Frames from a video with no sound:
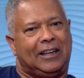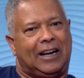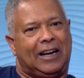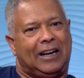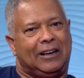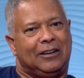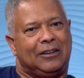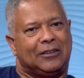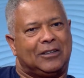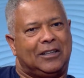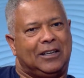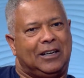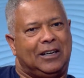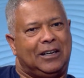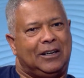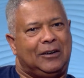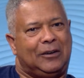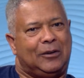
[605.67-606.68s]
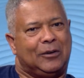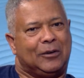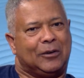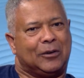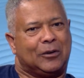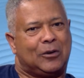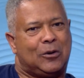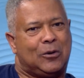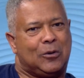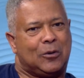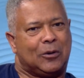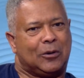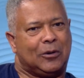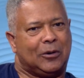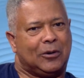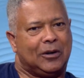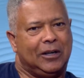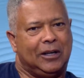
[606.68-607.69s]
I look on the
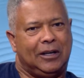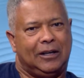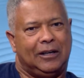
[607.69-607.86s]
corner